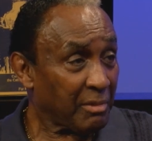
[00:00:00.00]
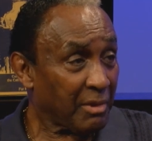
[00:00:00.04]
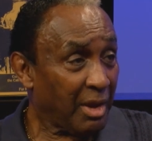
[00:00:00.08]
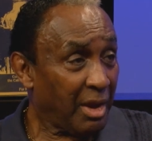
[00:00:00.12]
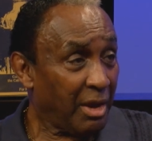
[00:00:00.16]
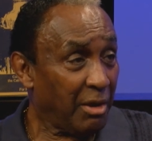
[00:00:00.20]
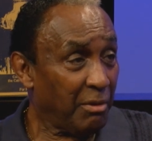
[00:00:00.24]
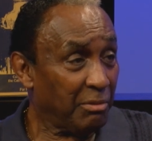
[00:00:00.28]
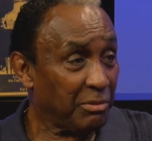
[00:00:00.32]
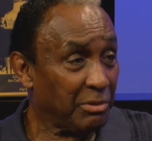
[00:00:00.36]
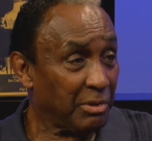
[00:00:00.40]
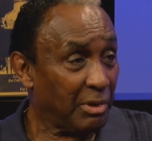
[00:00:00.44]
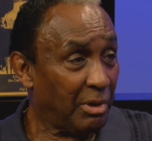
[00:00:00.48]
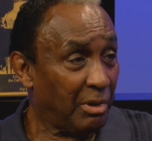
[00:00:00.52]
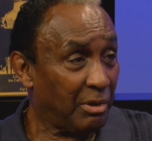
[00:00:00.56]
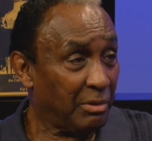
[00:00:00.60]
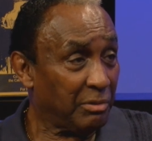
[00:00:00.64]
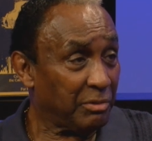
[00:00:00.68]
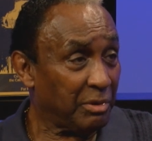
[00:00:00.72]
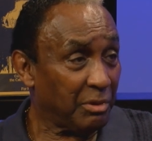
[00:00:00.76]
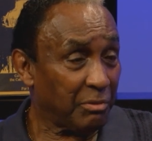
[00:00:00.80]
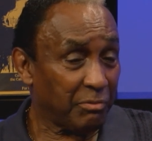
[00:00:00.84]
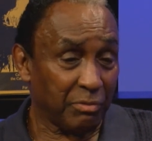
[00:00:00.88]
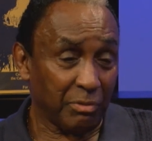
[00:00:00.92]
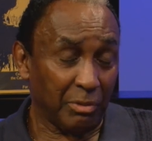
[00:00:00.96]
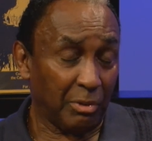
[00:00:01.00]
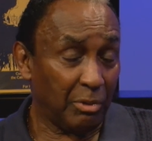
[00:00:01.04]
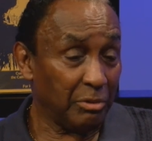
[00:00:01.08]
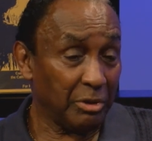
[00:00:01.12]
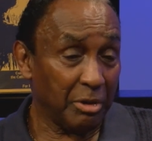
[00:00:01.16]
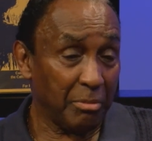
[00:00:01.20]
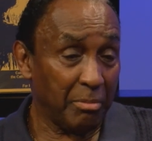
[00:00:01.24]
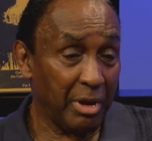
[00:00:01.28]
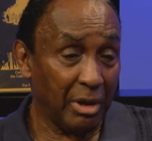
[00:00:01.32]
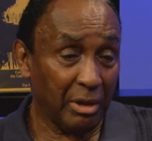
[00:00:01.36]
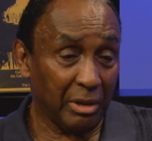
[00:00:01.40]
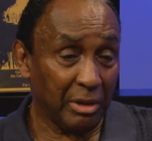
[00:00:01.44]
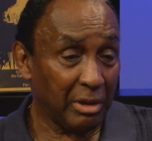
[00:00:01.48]
He was the only
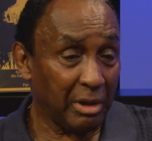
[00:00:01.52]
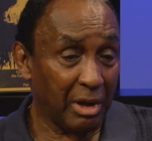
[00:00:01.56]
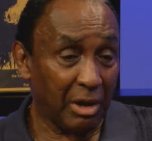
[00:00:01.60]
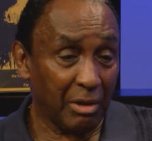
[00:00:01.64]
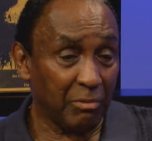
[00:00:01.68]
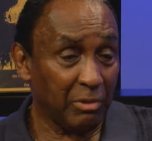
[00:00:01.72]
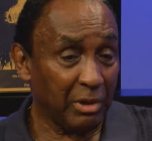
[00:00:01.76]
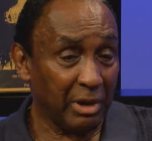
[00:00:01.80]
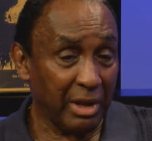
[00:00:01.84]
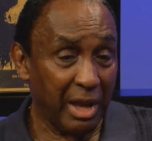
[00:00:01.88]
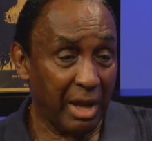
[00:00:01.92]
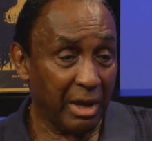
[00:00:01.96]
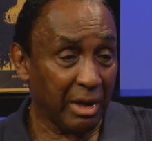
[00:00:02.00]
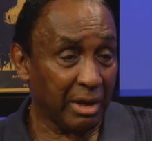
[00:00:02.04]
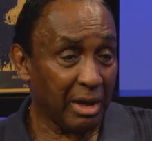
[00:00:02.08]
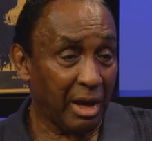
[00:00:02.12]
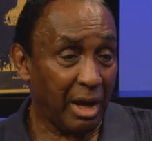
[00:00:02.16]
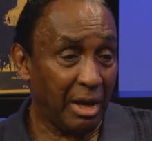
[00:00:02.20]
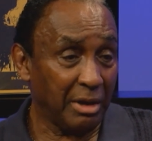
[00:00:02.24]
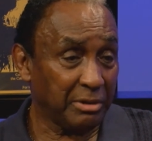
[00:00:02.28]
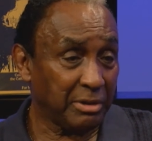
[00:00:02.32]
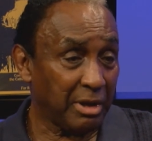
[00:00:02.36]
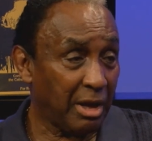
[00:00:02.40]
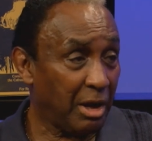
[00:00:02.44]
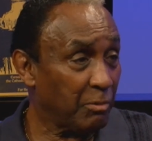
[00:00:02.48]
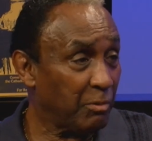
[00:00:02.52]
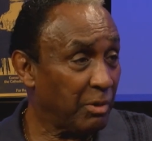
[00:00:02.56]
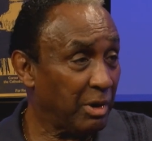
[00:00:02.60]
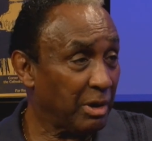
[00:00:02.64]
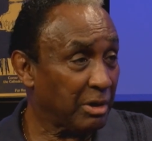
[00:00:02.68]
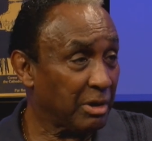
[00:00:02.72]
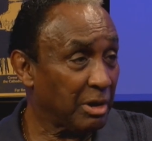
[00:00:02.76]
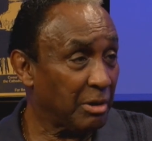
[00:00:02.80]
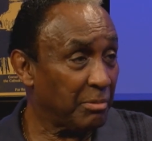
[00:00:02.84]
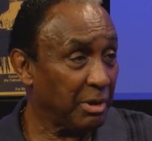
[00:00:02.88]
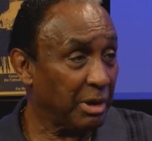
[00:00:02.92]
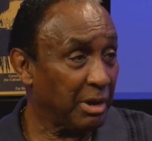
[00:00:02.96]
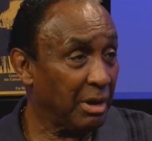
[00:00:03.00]
male that I really had contact with
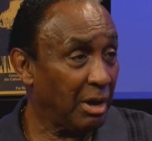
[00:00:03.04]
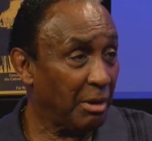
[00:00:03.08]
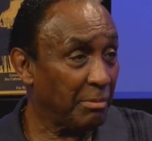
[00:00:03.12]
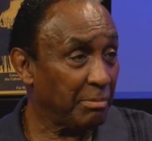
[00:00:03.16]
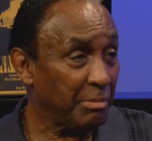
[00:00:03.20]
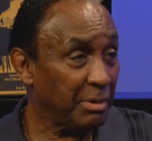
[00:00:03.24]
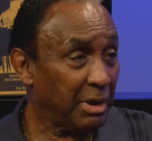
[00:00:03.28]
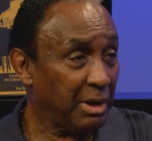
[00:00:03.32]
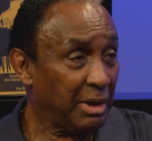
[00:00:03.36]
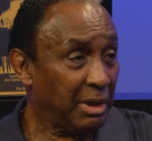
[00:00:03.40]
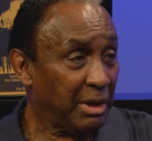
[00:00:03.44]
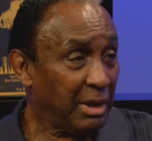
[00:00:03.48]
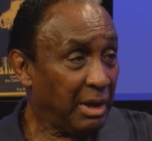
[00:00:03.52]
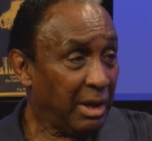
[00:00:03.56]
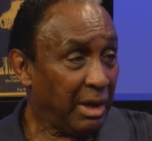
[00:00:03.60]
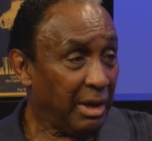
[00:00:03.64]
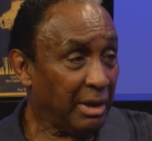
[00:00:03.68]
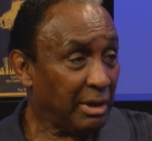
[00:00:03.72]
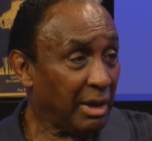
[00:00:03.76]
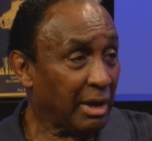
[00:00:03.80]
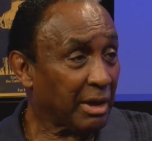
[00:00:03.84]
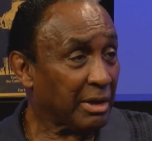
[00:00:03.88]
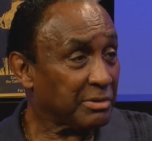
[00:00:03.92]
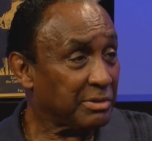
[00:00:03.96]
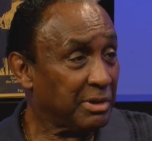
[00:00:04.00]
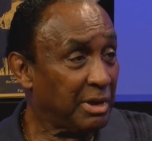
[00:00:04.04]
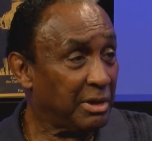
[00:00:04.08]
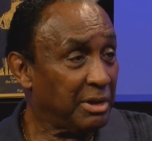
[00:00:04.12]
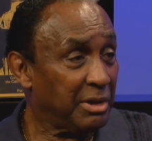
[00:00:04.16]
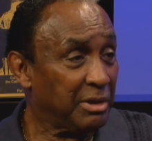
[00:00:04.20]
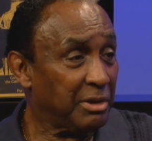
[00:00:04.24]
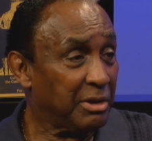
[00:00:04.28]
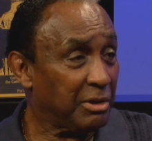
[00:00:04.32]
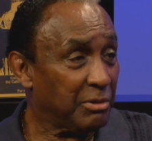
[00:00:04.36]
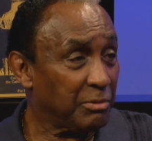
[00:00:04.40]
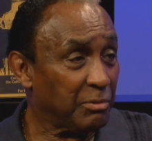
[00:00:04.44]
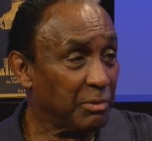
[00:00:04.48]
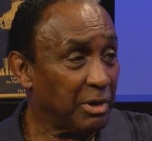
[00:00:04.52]
coming up. And like I said, he
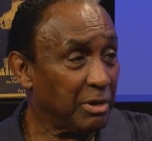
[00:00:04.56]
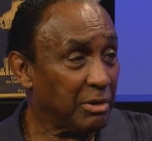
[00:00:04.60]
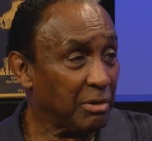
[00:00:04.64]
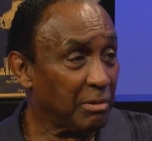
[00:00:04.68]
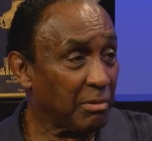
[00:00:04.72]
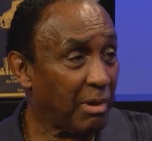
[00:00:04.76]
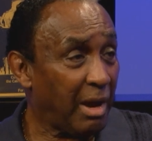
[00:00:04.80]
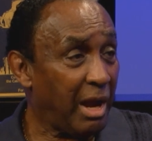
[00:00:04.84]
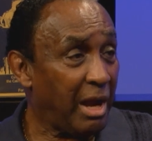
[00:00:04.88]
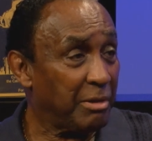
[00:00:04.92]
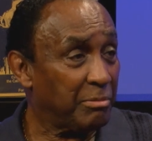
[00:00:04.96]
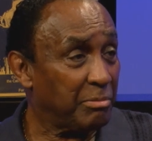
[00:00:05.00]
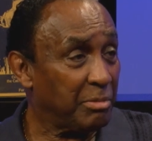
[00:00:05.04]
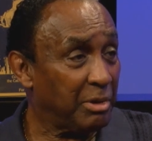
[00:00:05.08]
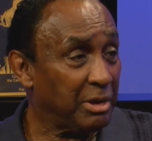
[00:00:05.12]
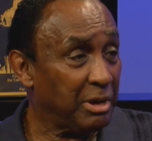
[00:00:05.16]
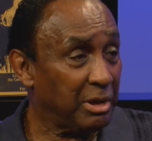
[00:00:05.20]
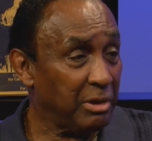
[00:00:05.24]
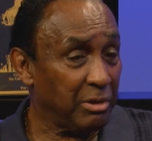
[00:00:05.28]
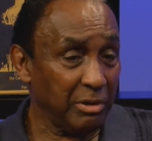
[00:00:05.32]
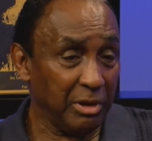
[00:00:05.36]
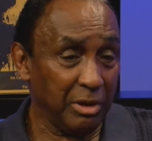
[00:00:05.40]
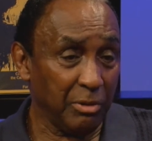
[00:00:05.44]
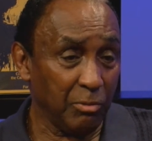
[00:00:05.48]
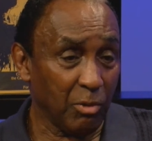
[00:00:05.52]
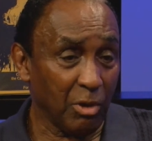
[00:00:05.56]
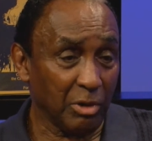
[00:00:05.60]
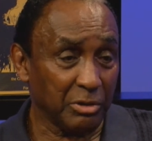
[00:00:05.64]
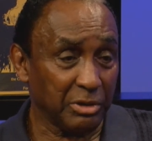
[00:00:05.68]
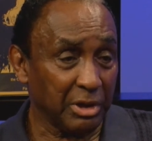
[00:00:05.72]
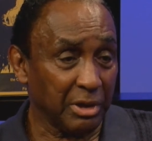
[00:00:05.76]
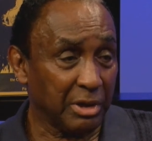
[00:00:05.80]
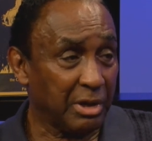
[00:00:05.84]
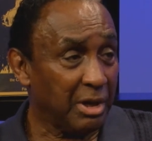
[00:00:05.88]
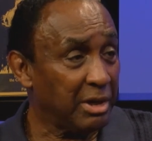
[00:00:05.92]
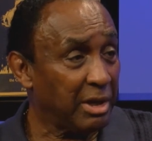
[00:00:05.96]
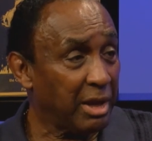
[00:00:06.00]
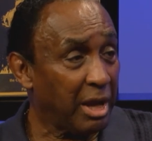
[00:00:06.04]
couldn't read or write, but he worked at
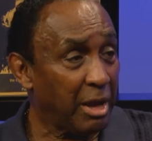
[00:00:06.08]
cutting.